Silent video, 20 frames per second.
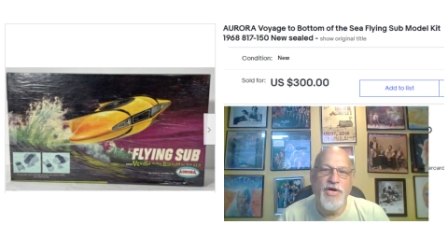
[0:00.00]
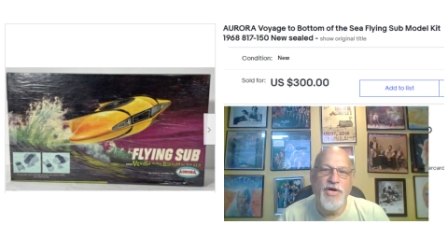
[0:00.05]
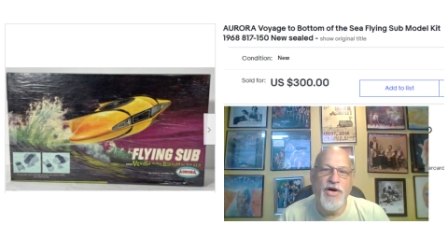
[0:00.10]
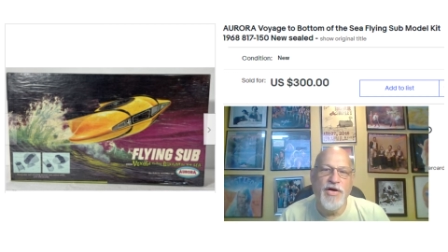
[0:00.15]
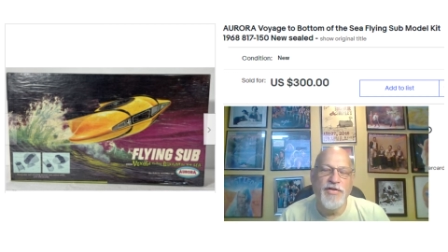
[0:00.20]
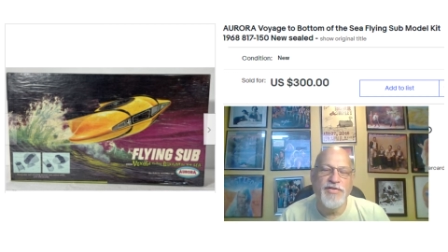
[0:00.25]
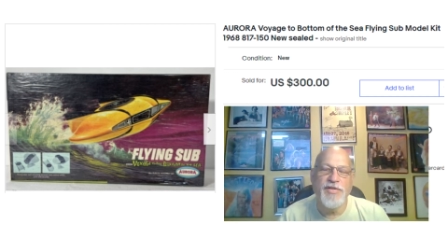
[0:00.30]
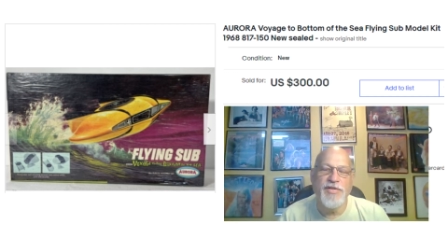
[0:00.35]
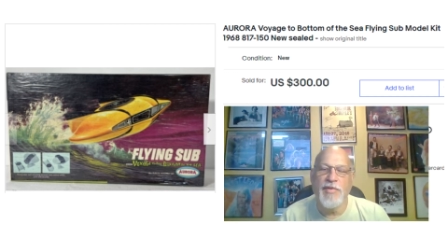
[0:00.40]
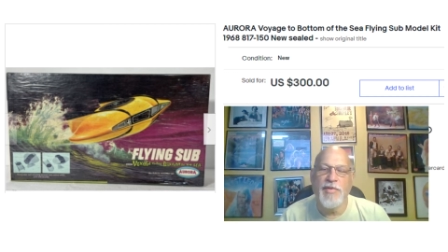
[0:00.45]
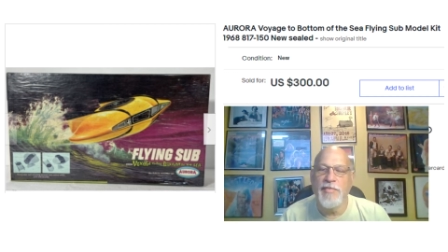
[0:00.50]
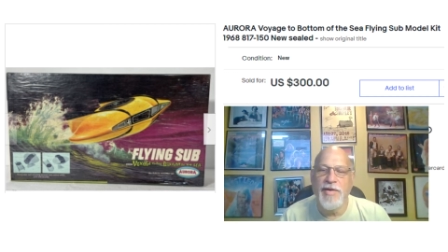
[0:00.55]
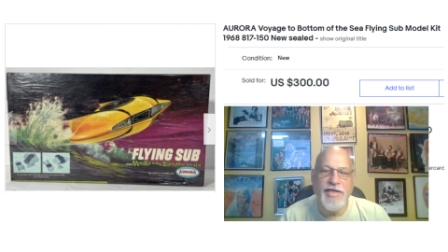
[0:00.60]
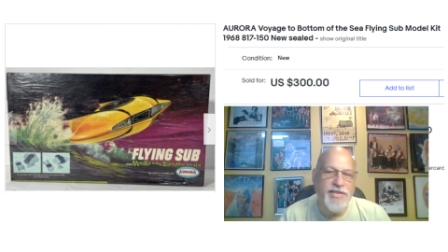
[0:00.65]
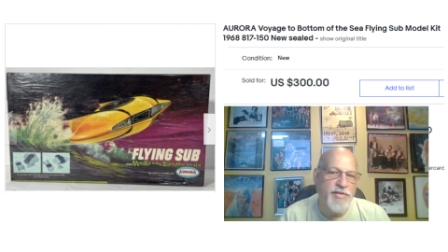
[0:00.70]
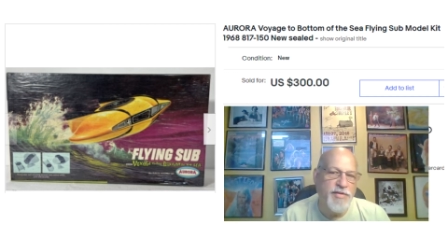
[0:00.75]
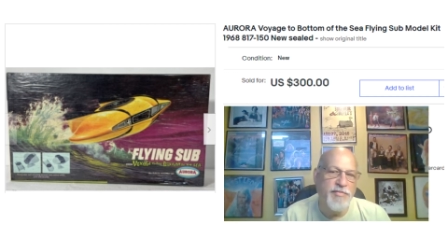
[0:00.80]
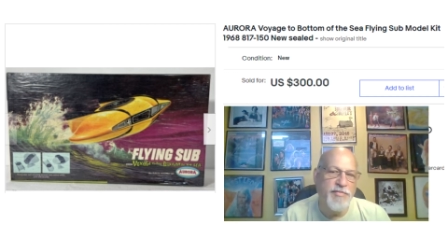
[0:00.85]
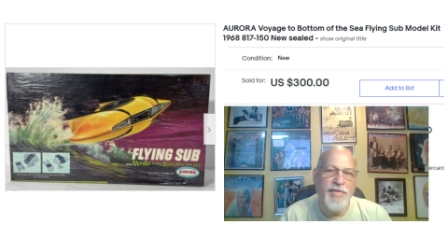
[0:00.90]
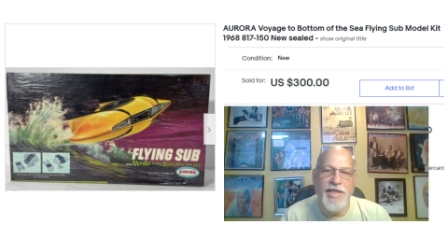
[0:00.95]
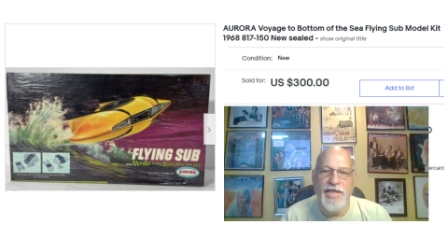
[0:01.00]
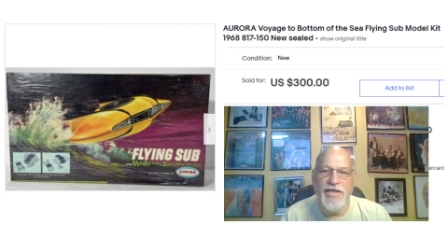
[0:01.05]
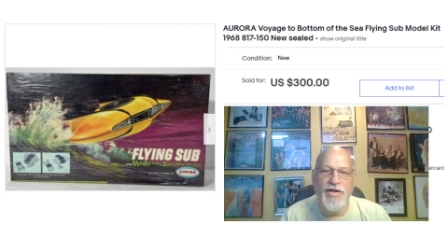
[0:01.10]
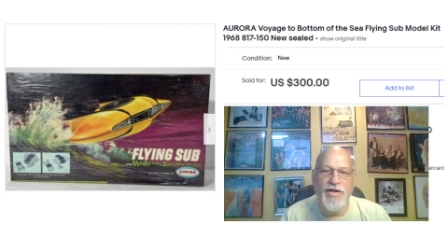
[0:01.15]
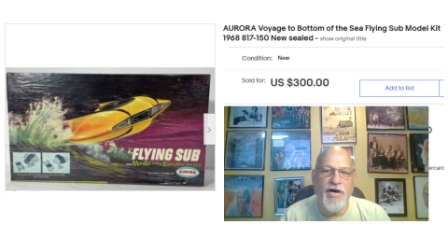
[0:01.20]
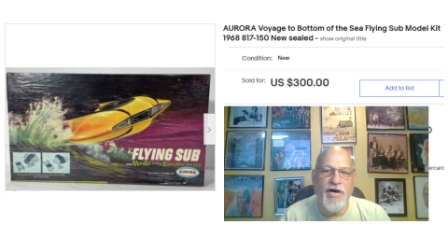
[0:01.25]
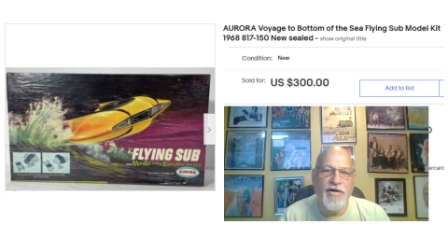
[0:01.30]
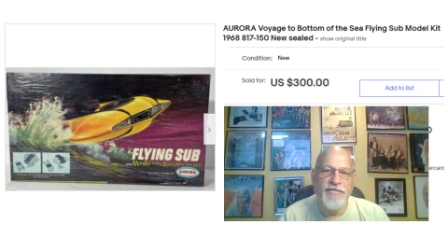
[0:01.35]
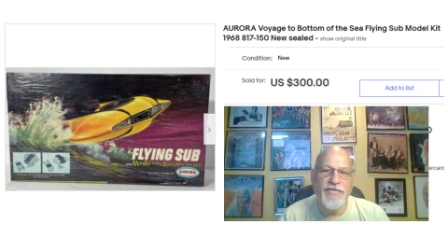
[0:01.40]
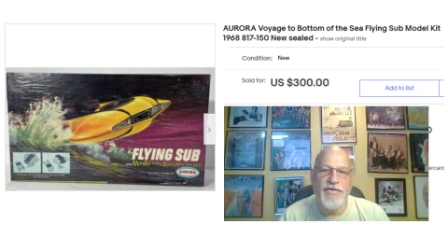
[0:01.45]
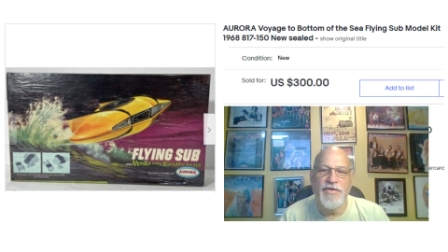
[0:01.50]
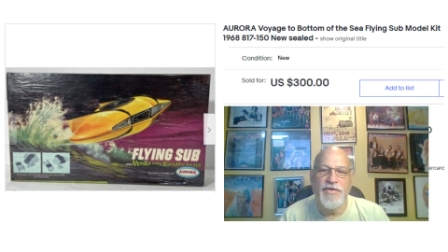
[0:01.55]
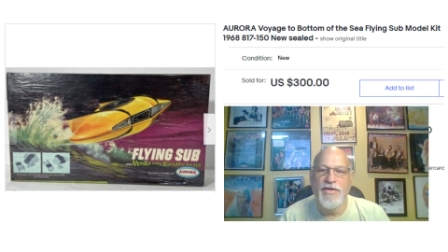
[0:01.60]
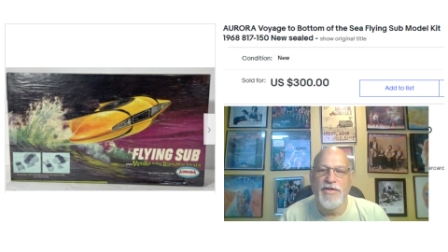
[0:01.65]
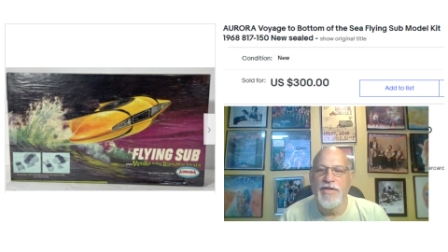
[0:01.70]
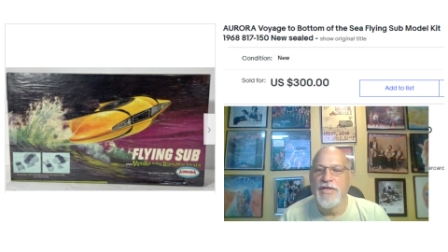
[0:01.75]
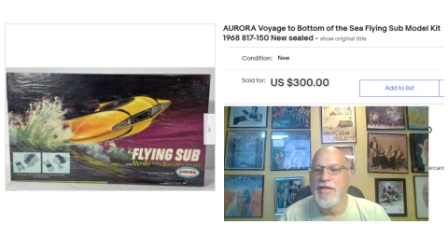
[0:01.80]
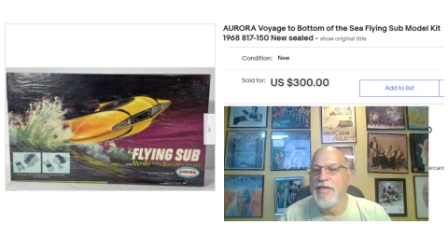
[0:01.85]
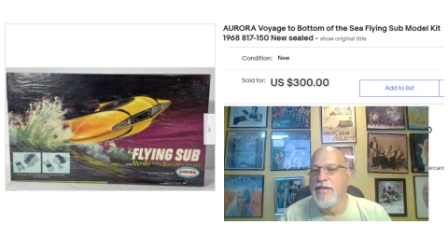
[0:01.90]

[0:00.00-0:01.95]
on and somebody makes an immediate offer,